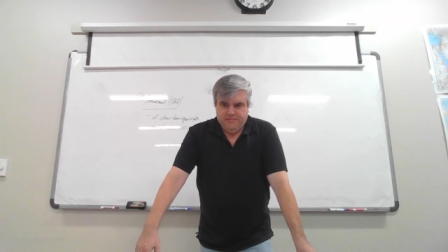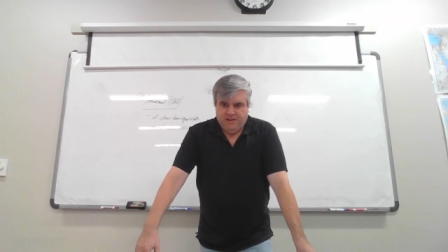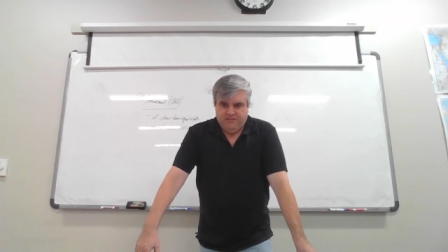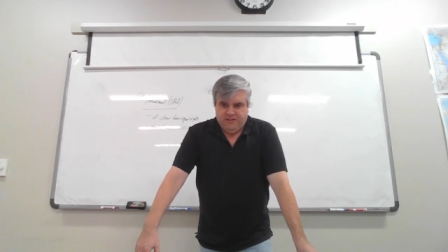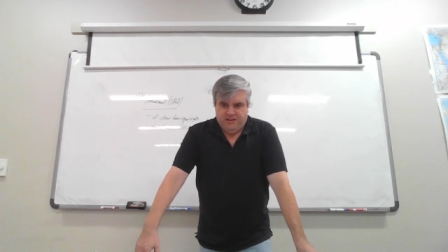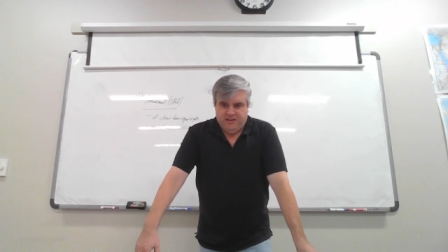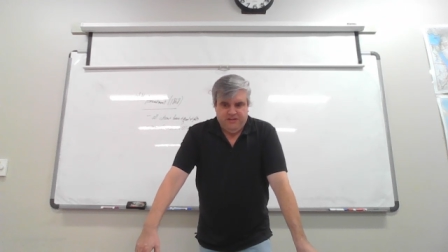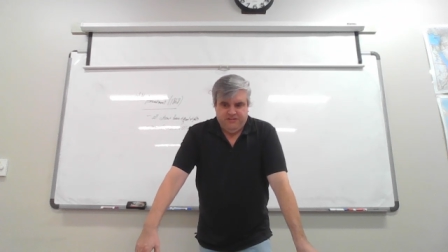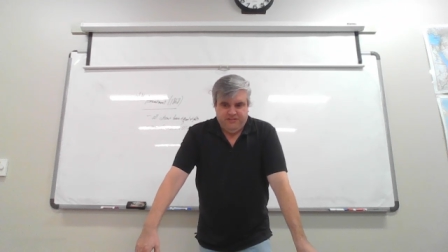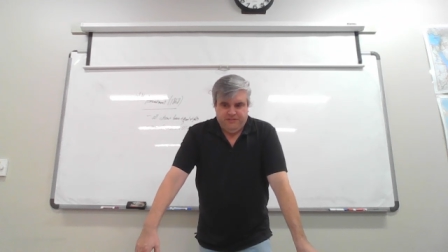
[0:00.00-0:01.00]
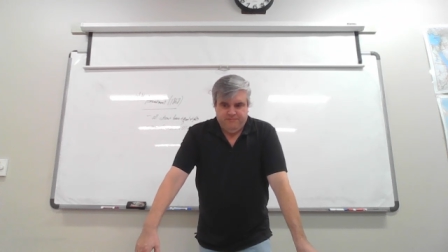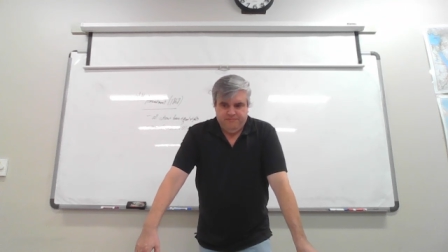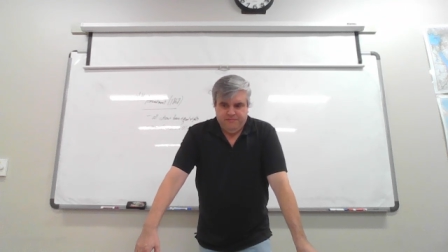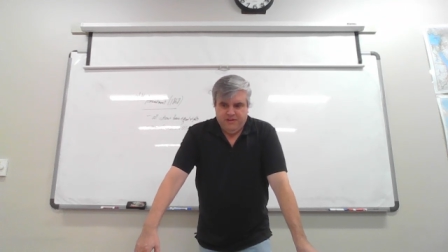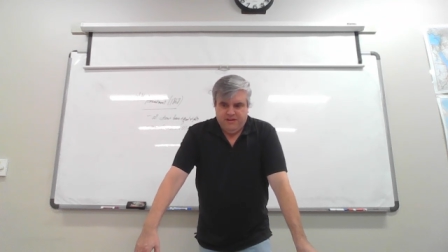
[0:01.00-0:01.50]
I'd say into the
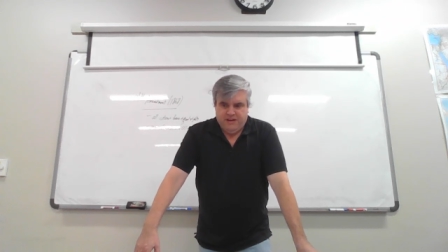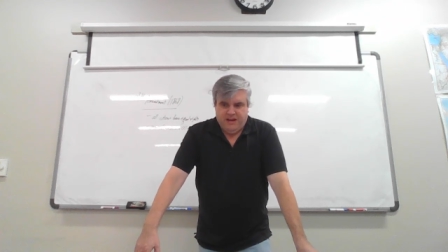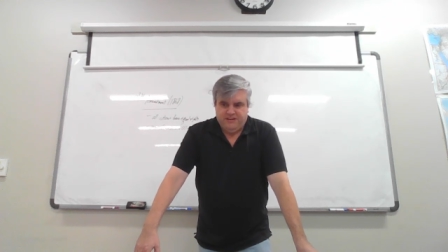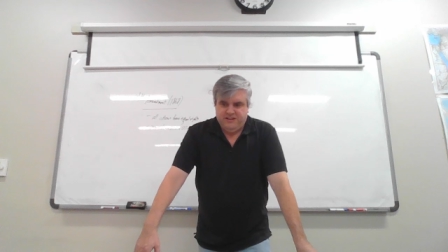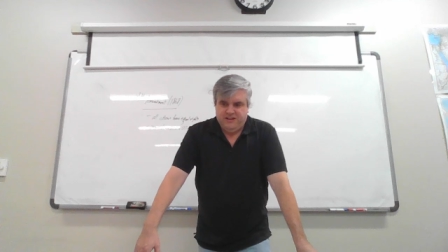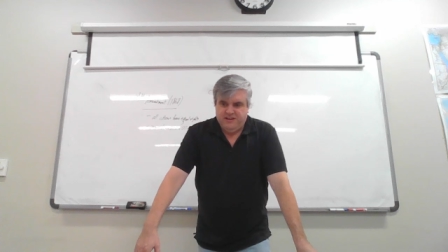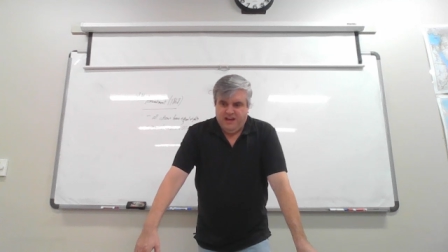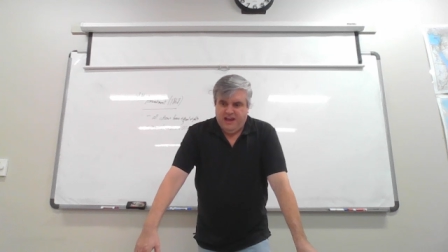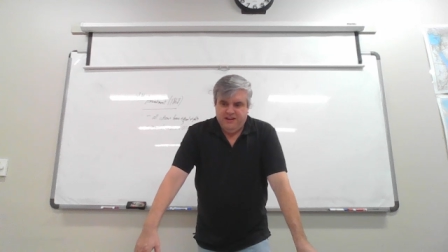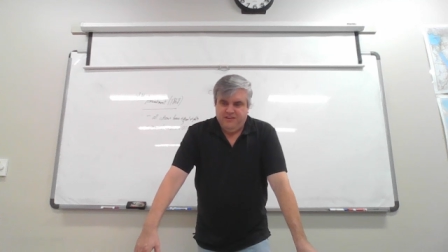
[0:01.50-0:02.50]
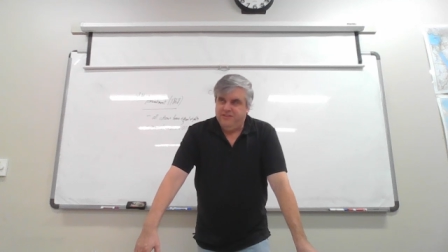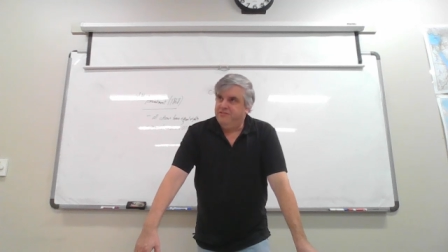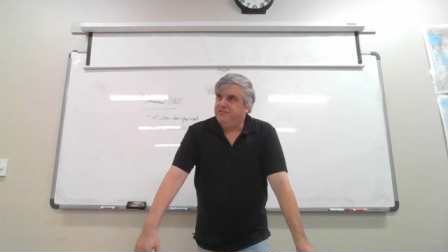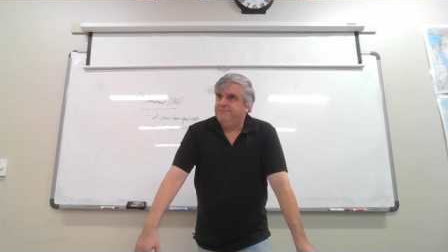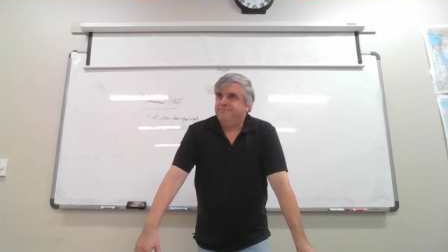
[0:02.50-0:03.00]

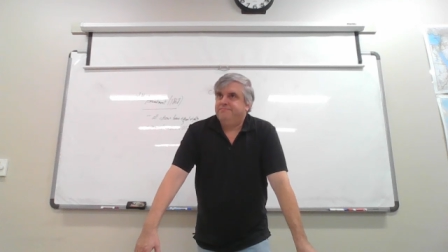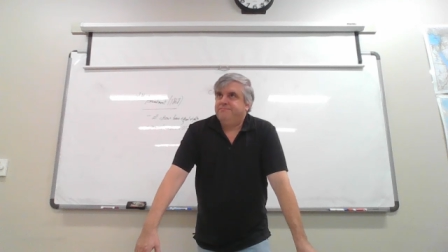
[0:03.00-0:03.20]
1990s,